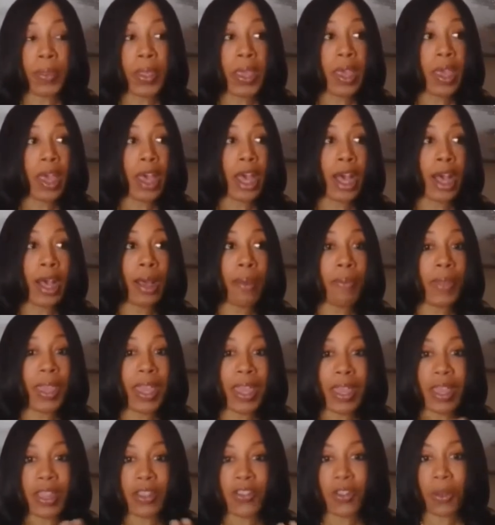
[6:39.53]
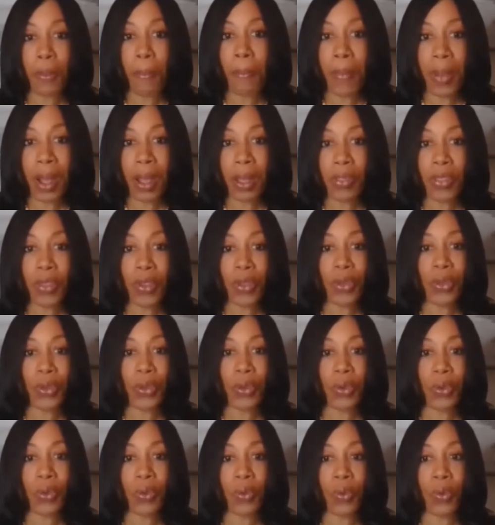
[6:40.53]
Um, each month
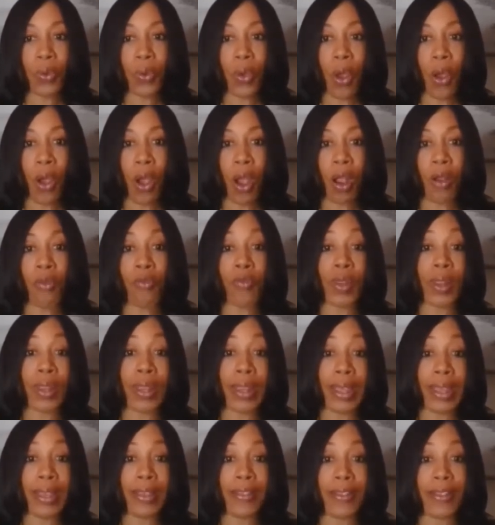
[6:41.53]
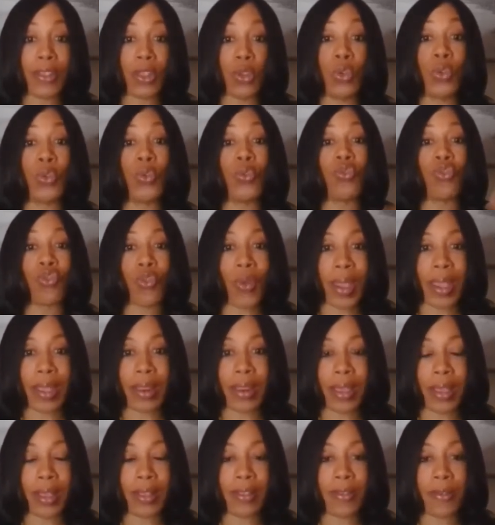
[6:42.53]
you are released new
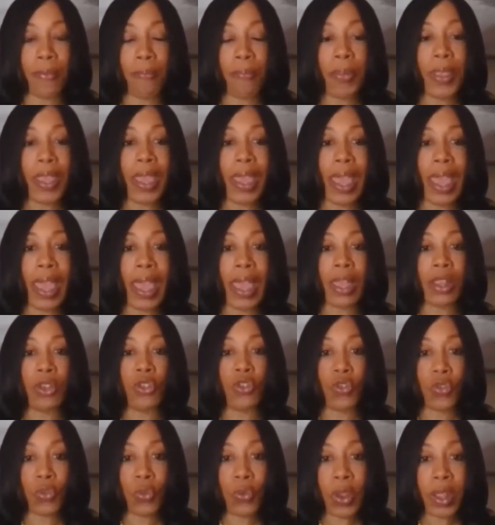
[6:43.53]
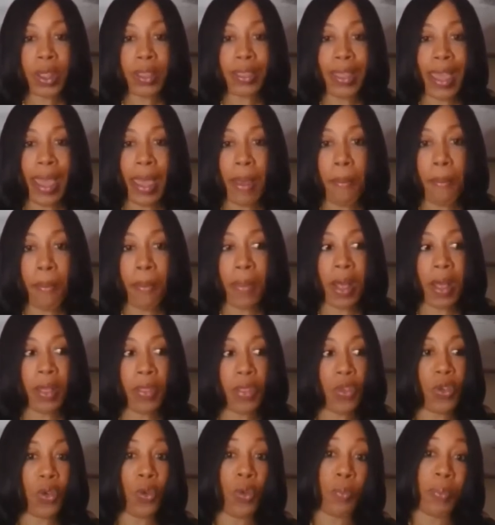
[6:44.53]
trainings. And during that month,
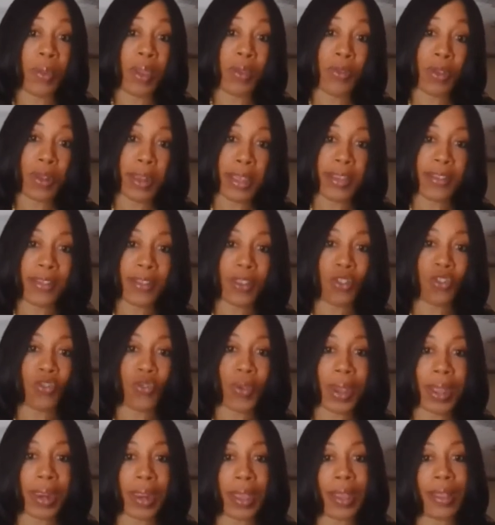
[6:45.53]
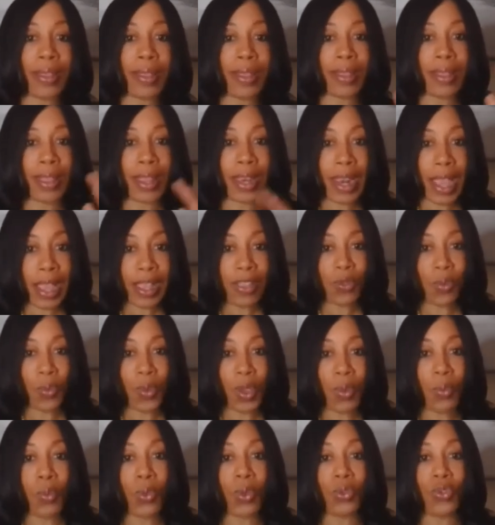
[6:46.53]
you'll be released to training. And then the next week,
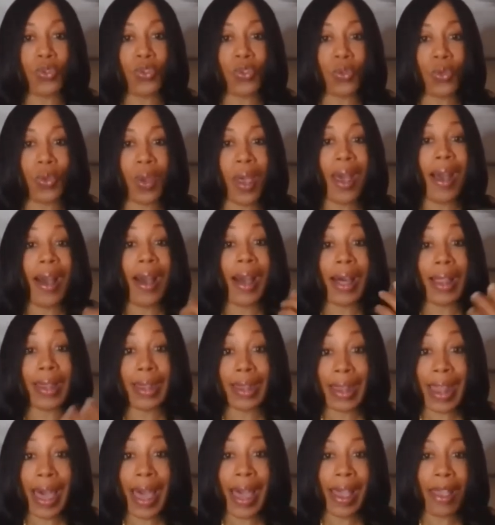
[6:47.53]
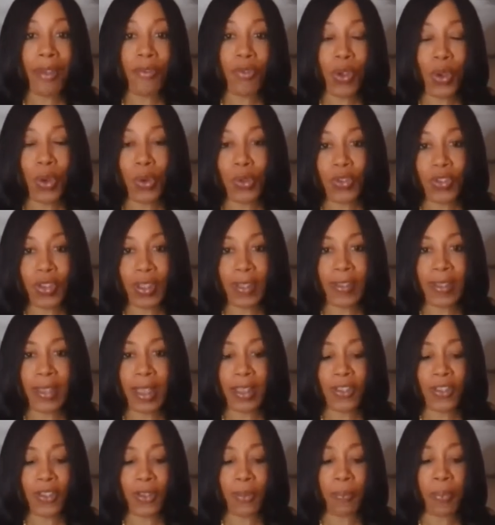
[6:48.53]
we'll do a live coaching
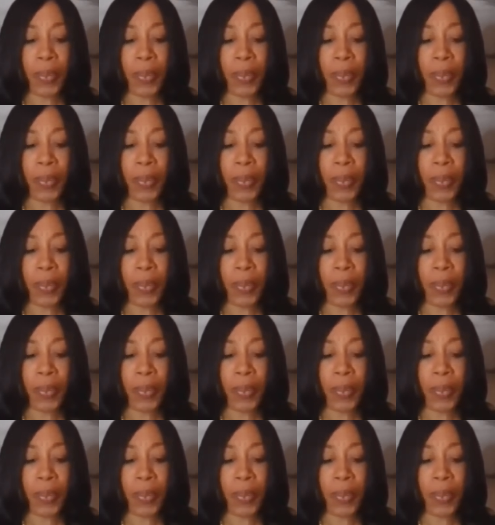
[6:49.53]
session.